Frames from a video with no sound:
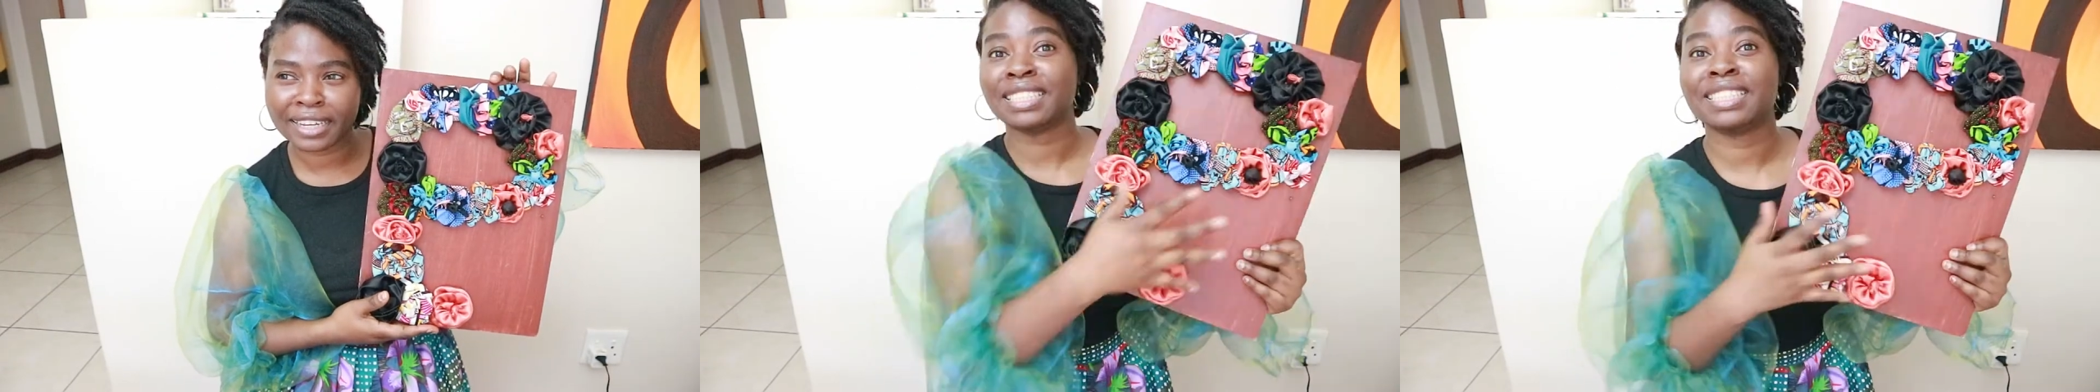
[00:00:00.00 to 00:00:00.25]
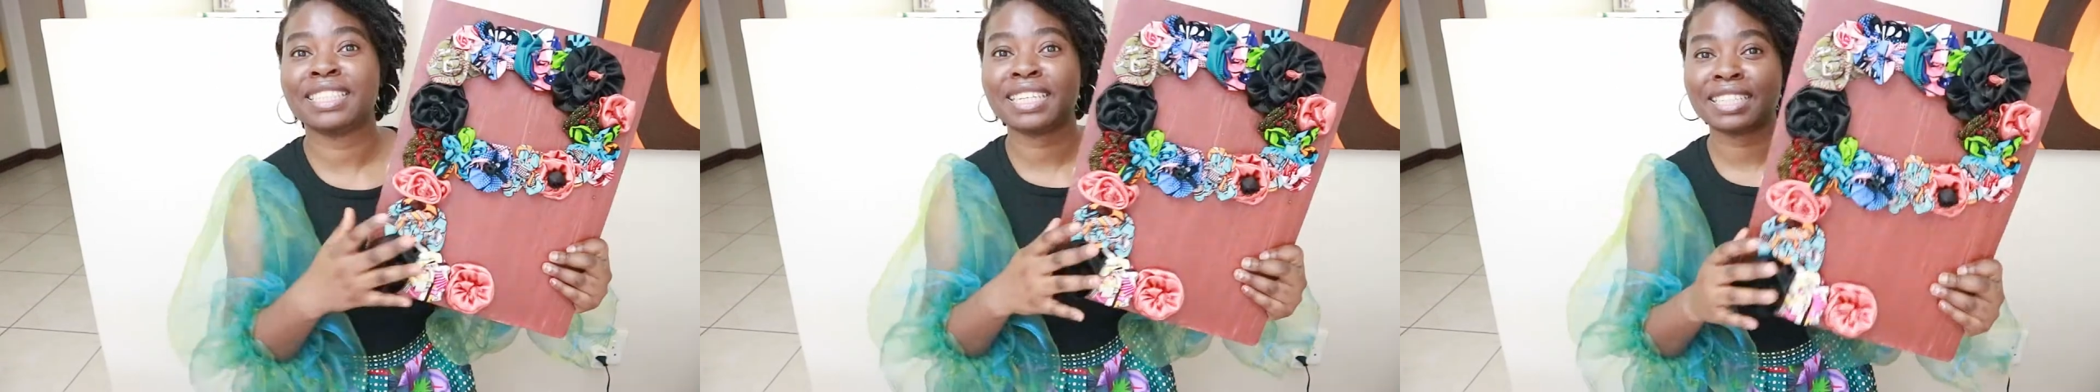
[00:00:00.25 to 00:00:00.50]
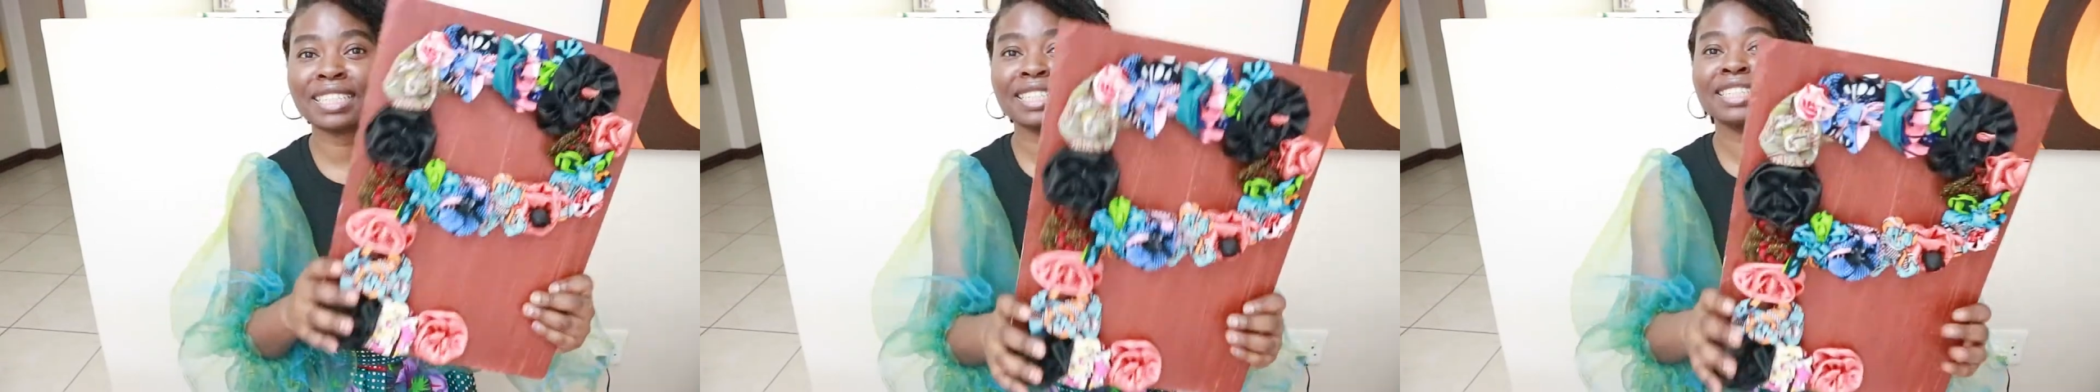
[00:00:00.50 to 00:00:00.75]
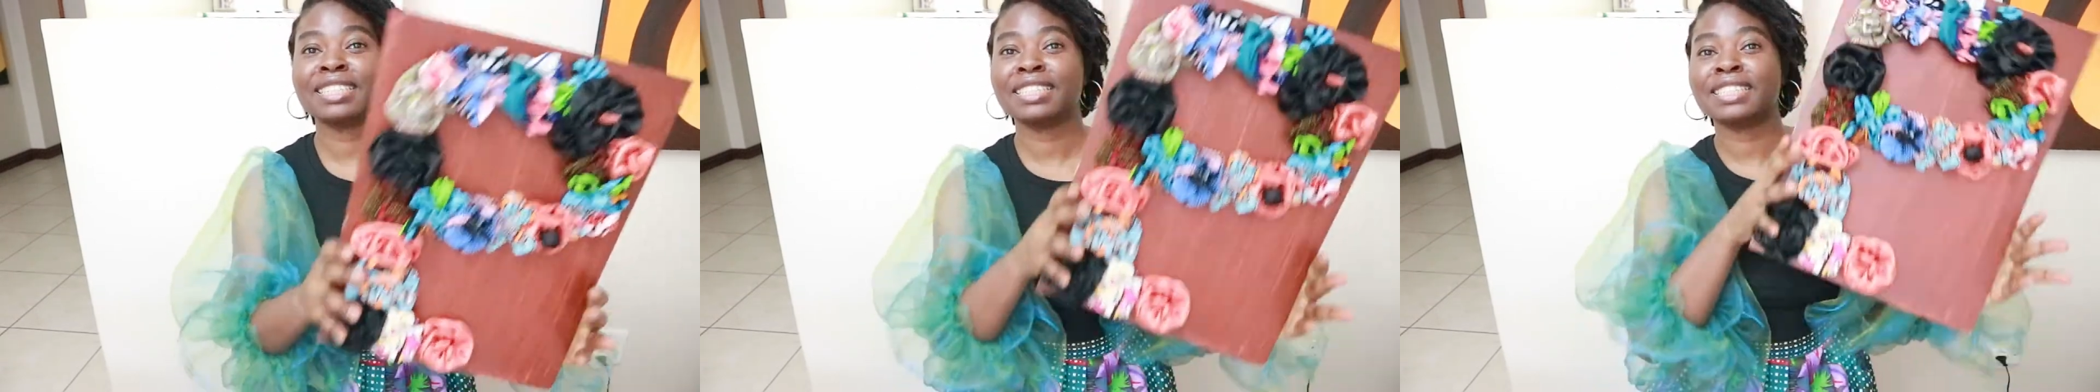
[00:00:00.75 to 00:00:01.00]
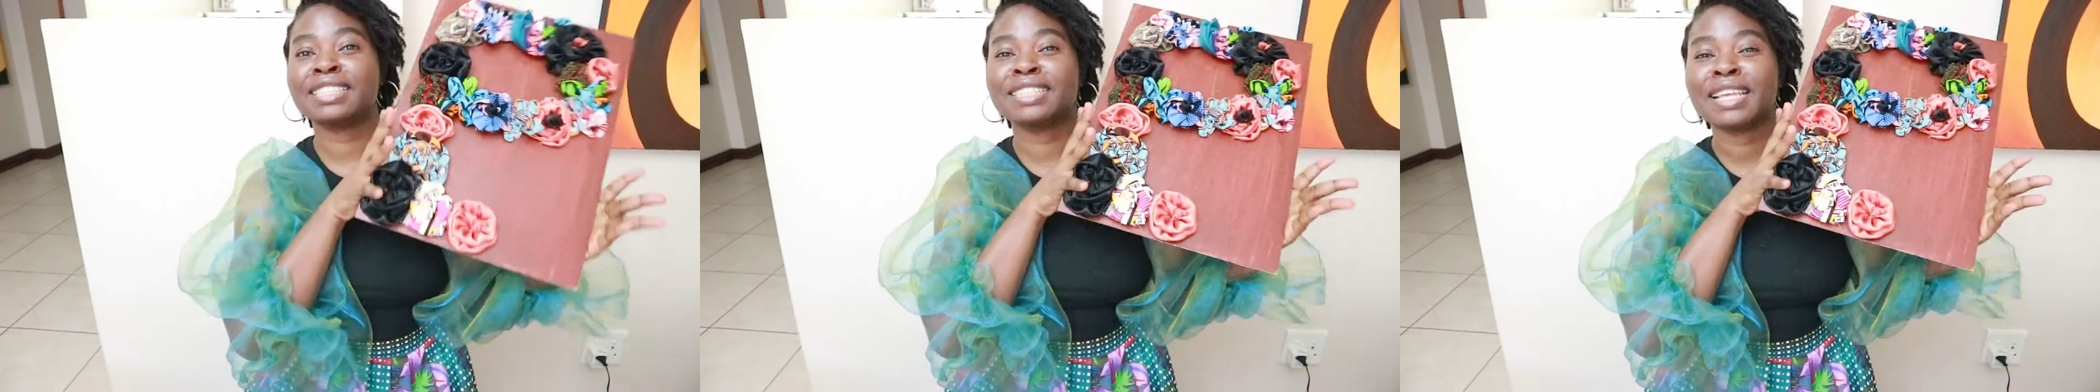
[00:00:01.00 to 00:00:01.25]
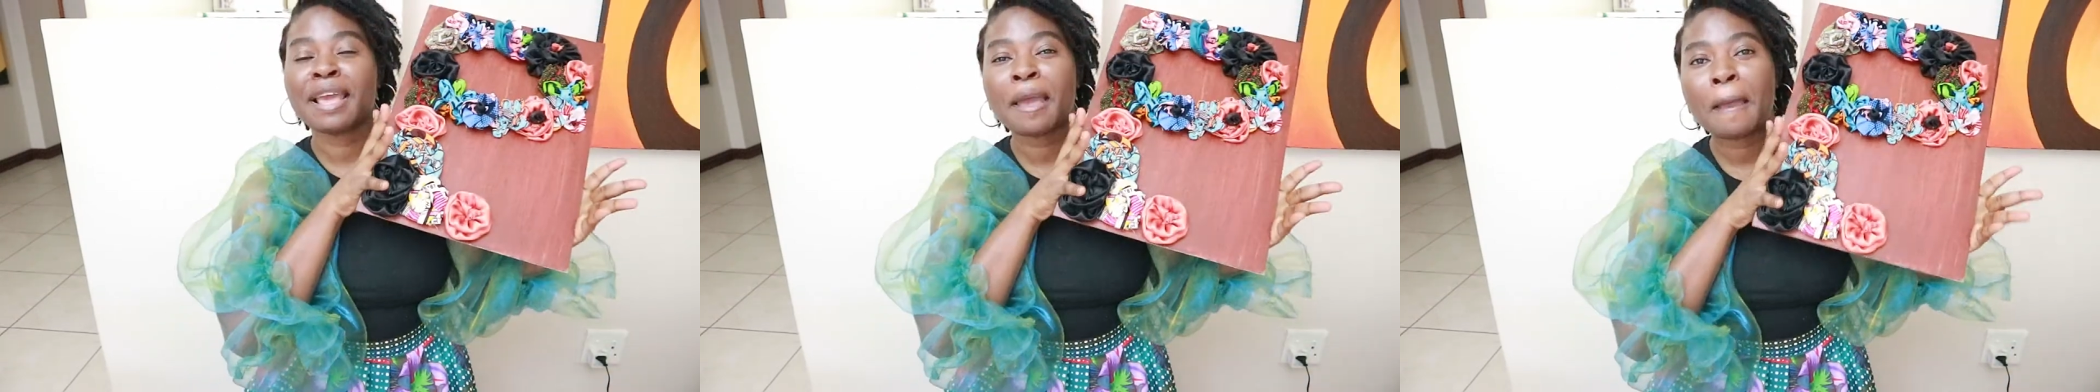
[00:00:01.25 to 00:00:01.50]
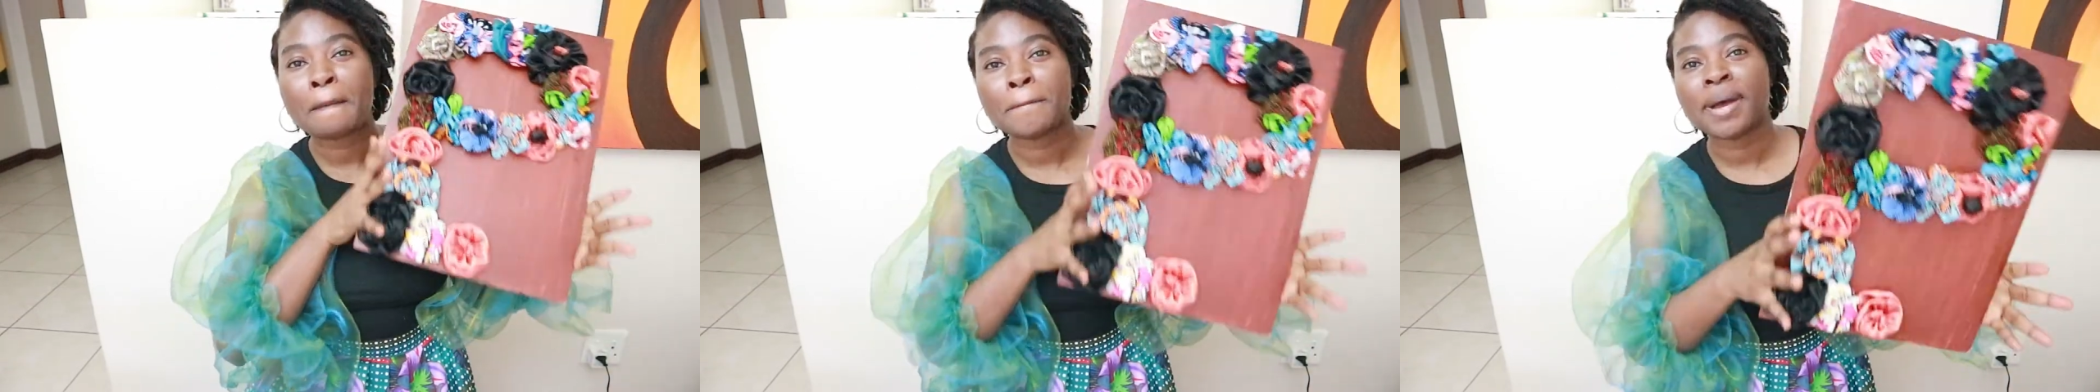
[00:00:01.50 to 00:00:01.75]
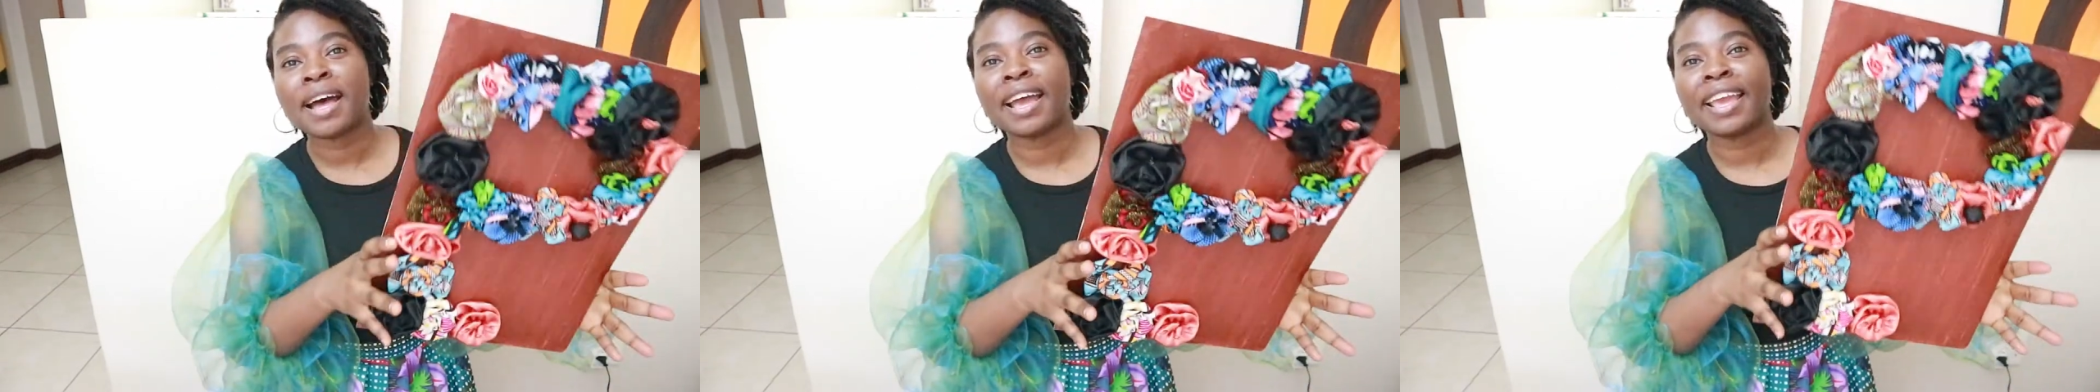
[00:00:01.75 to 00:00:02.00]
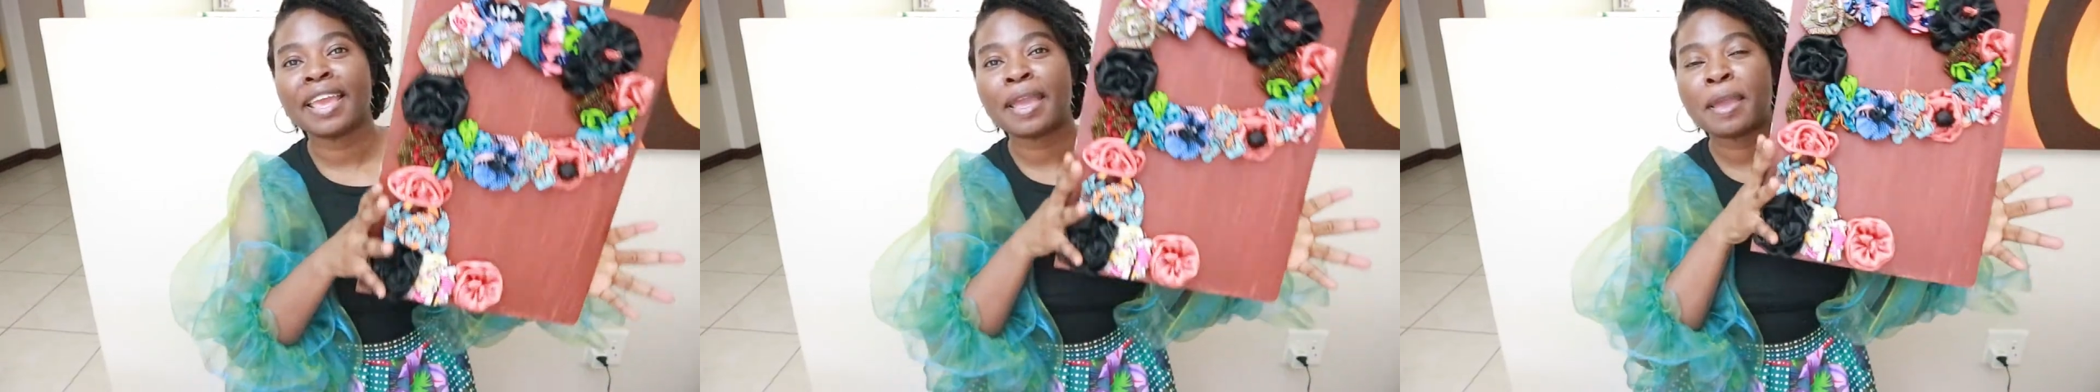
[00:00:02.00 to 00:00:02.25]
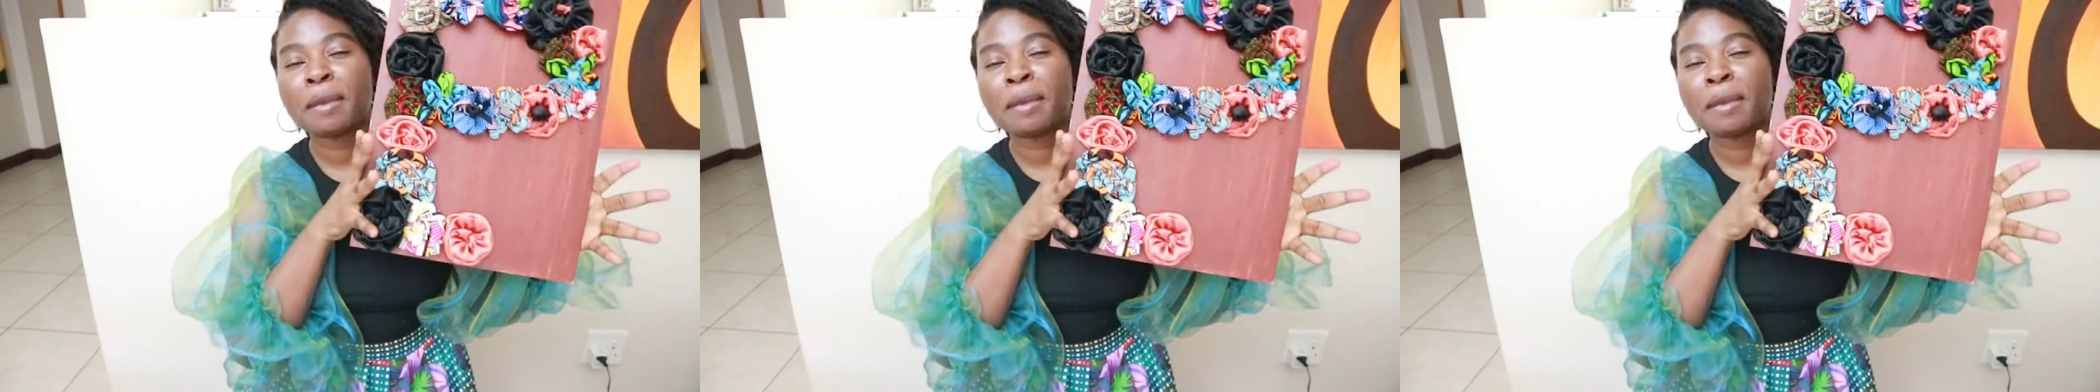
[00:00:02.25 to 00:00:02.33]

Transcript: this is it this is my